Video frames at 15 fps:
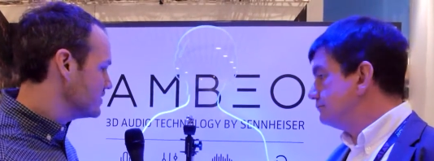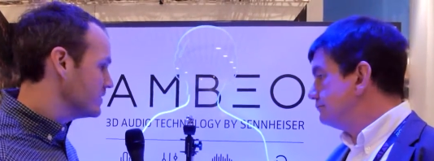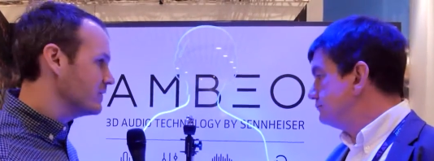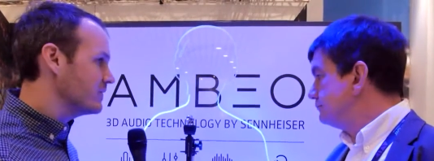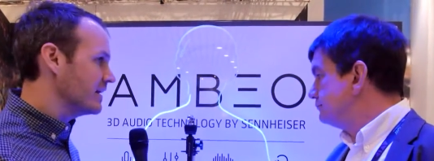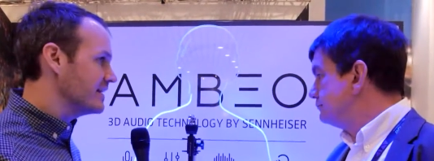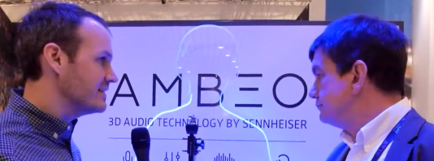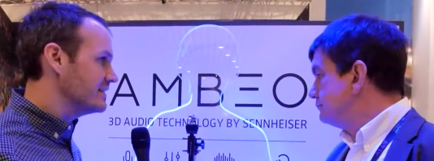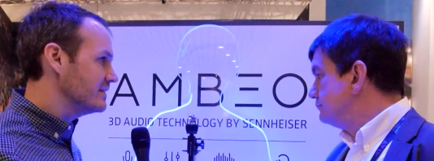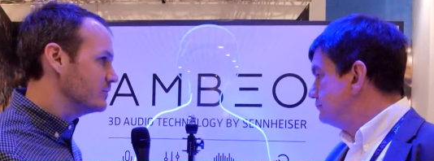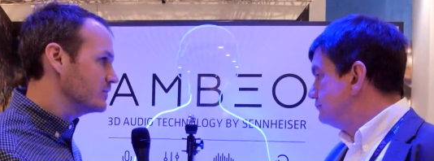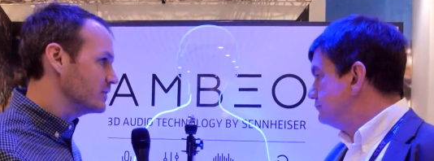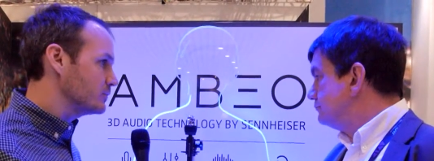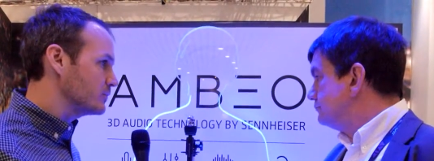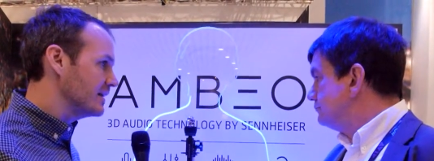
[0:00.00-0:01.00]
Speaker 1: do you have an idea of
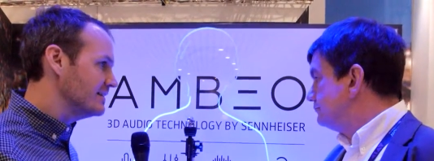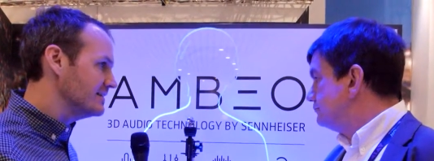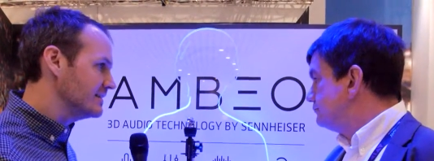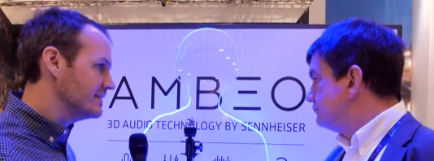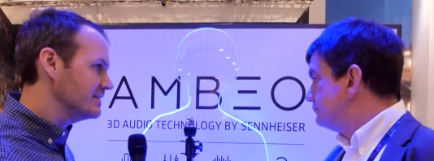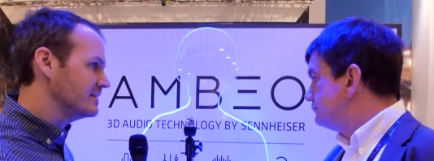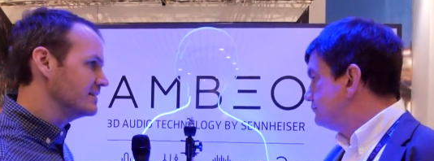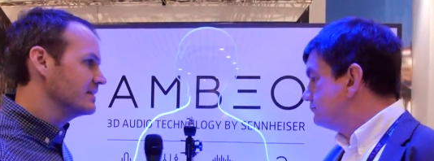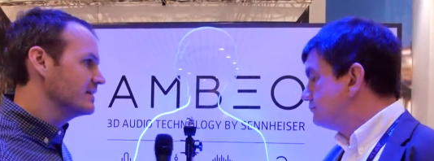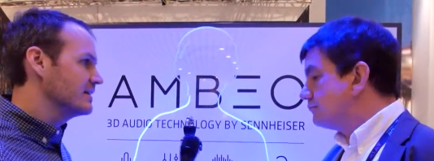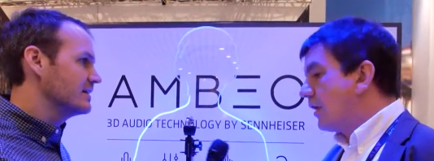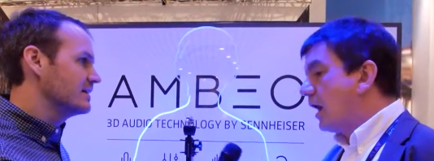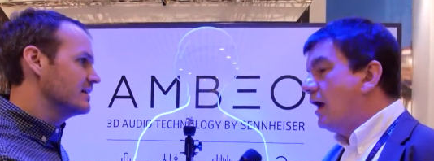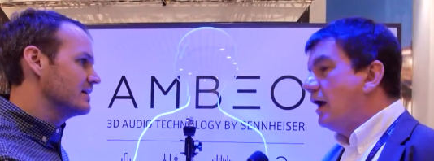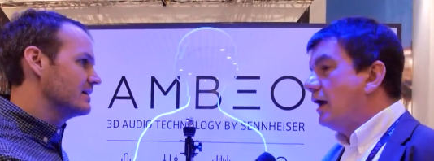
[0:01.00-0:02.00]
what the price is?
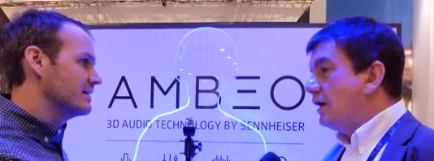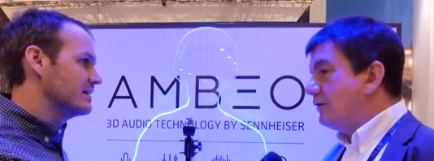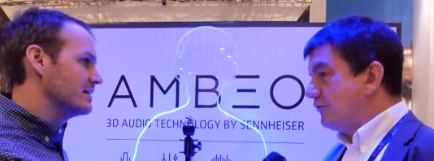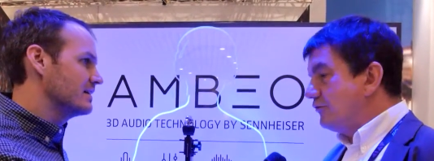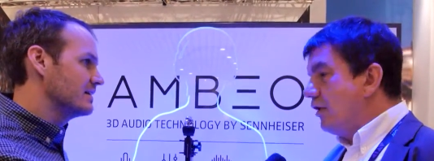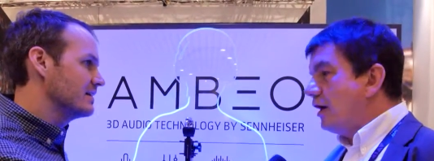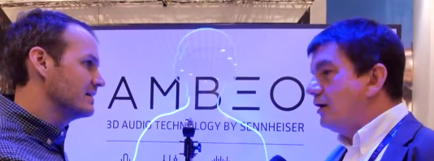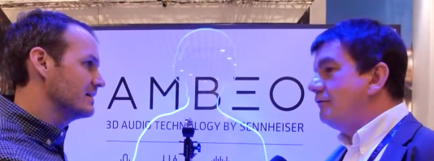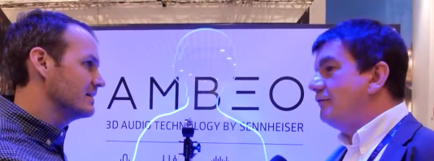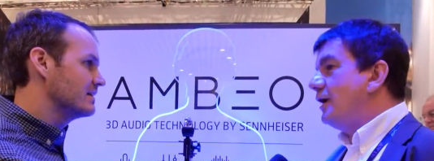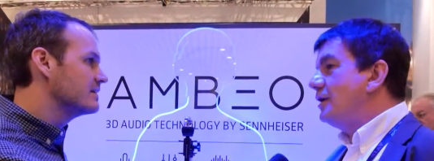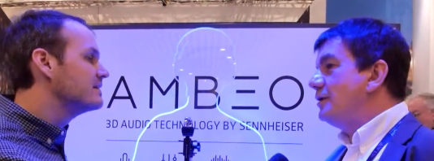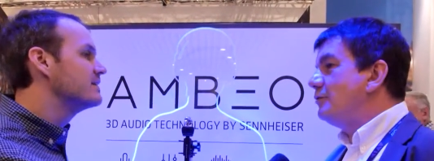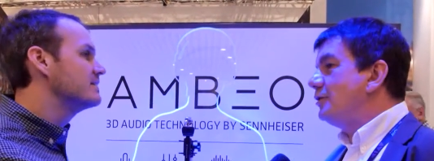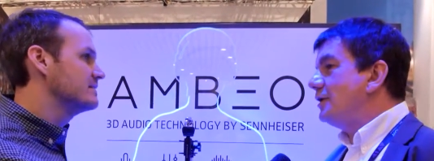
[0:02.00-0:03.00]
Speaker 2: It's not
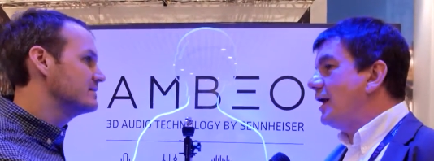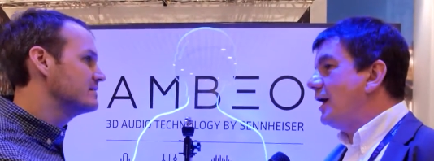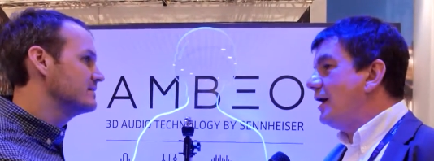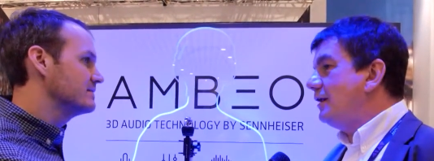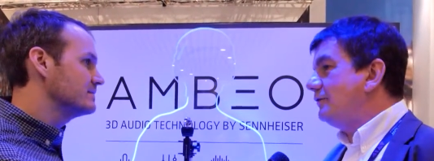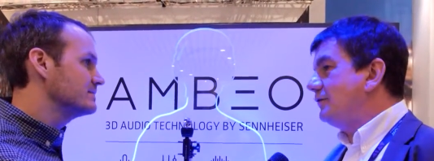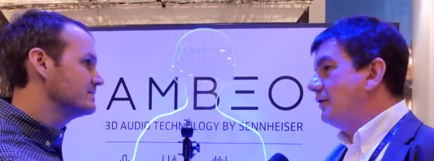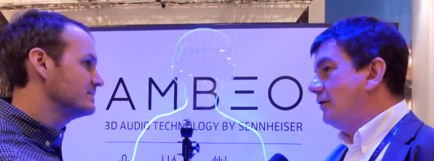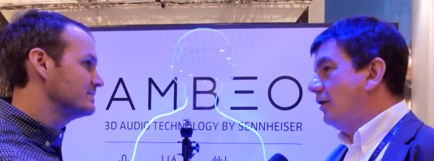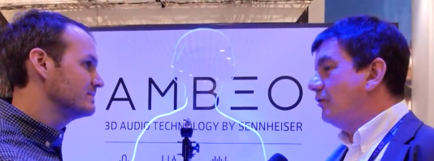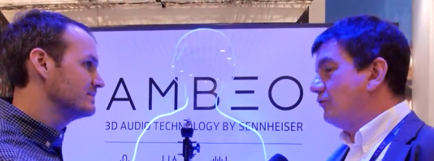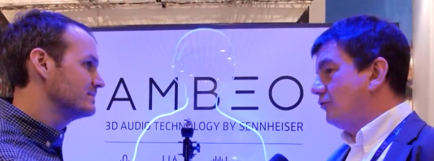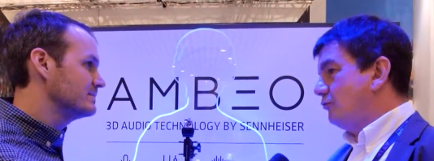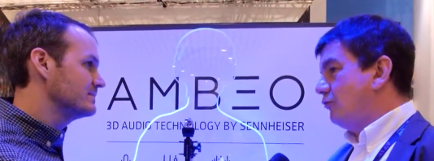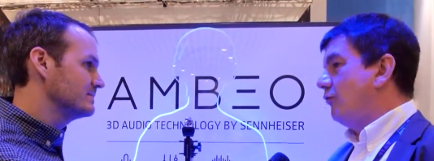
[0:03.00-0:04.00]
available yet, and
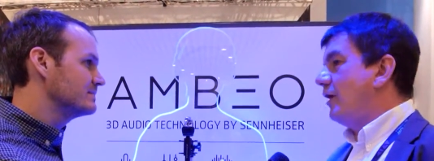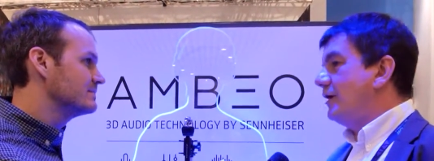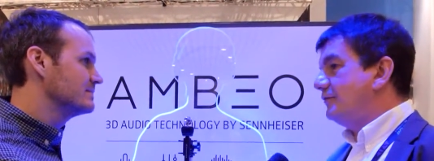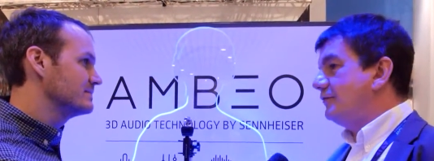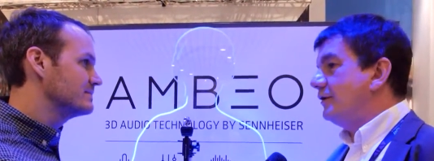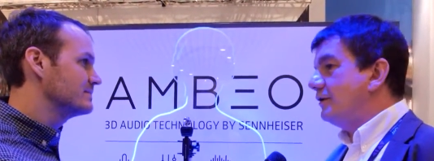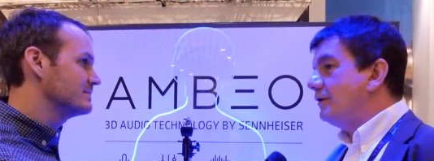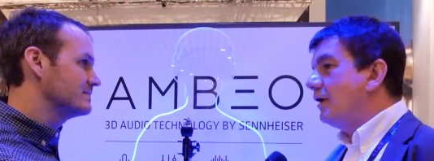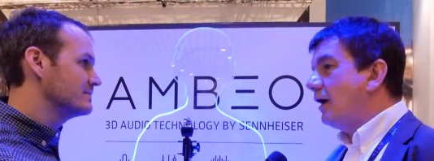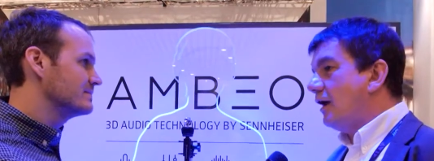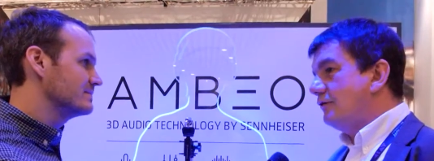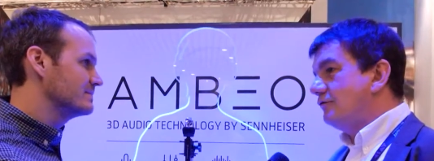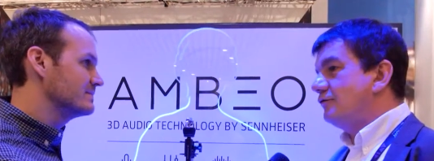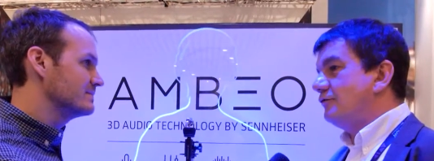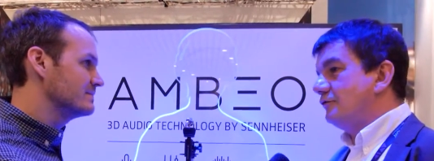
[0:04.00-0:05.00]
also pricing
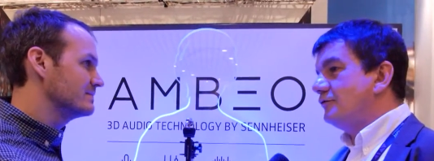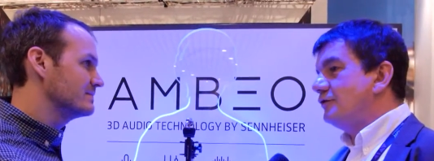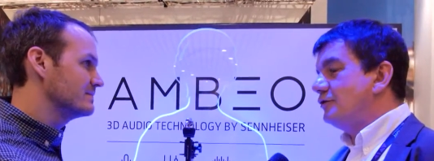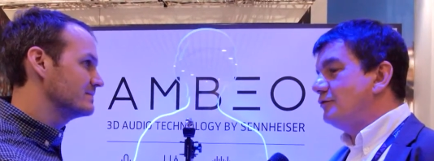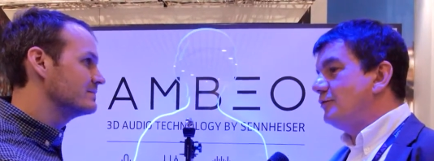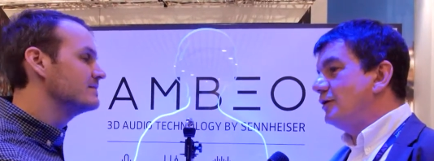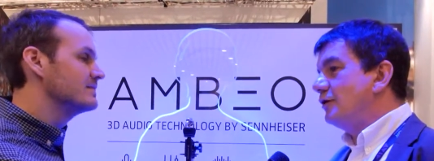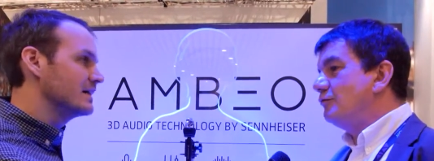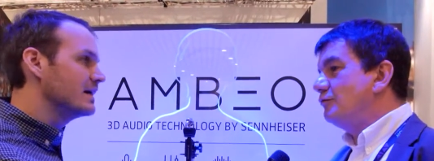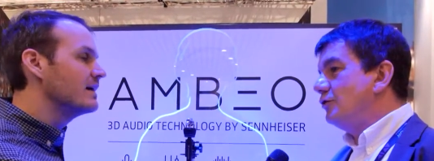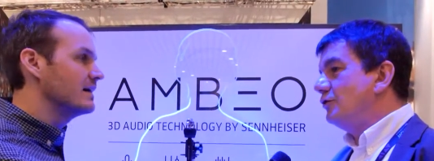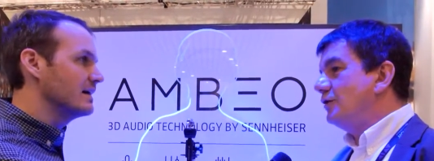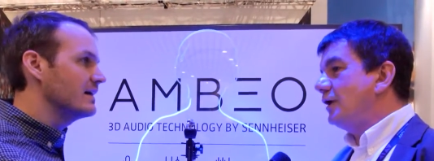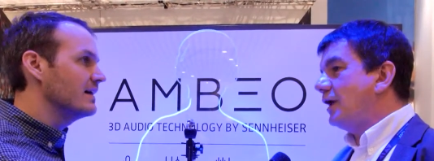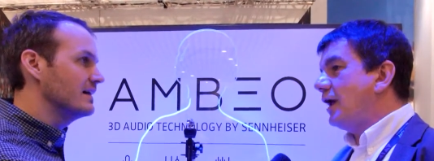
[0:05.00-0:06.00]
has still to be
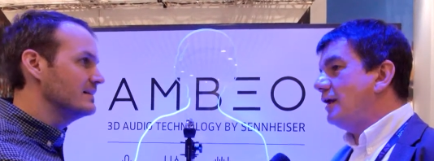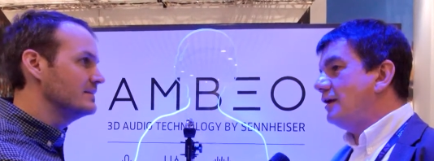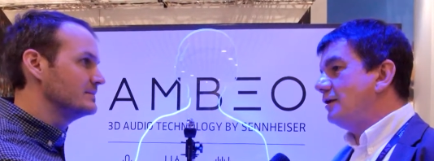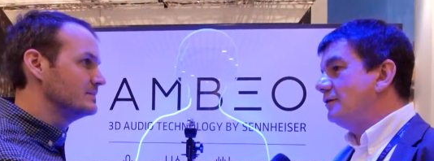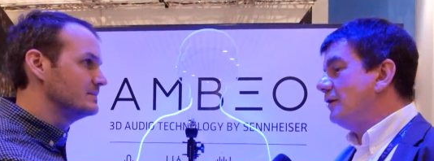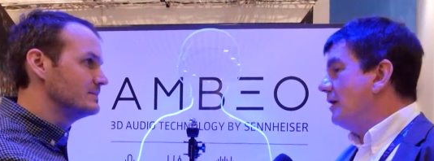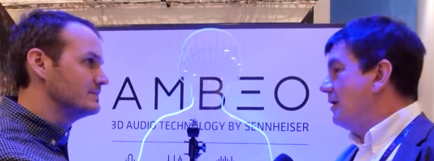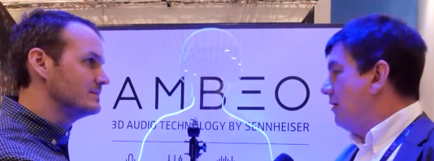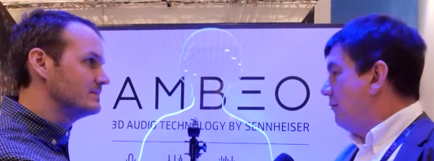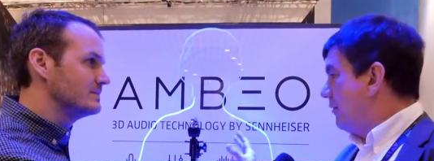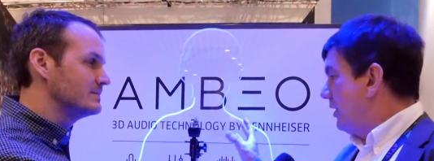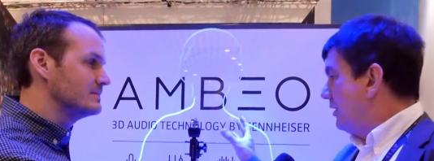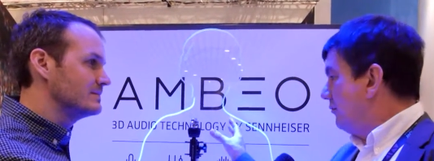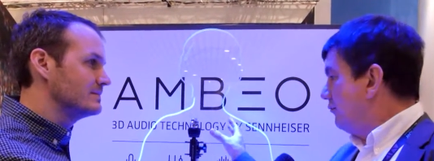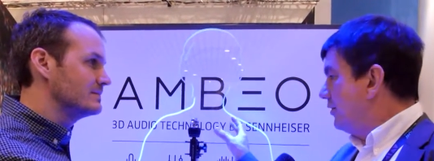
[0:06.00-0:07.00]
communicated.
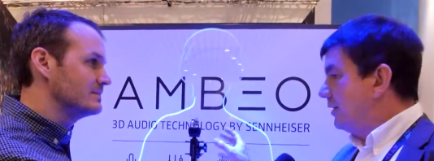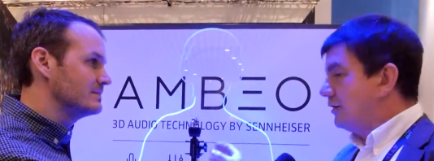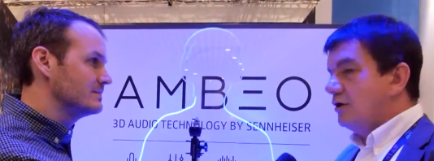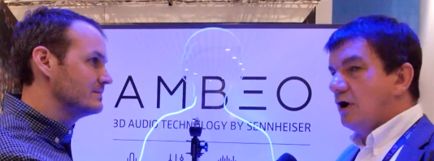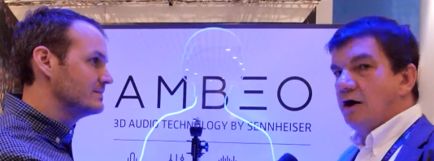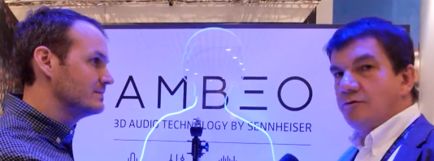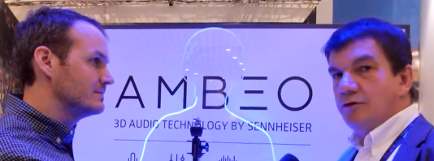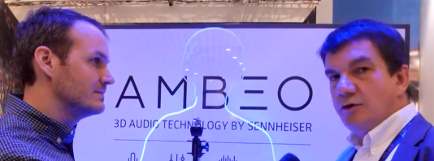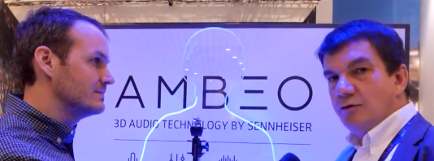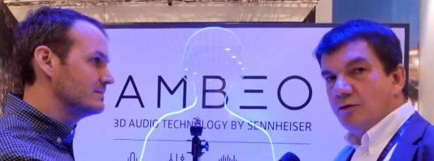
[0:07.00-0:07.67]
But we're currently